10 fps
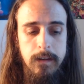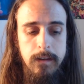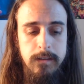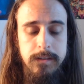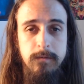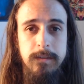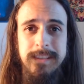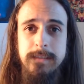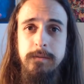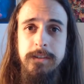So with
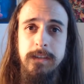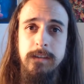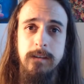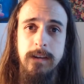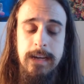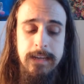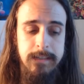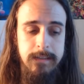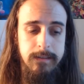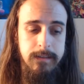this particular class,
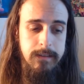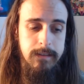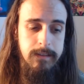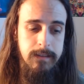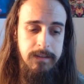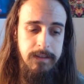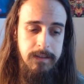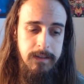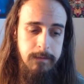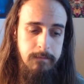
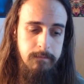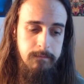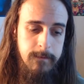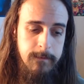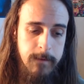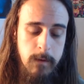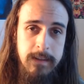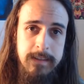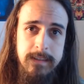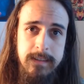the
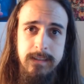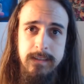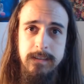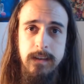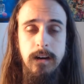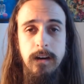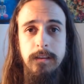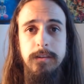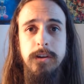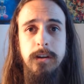focus is on the
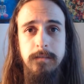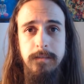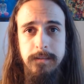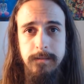chakras.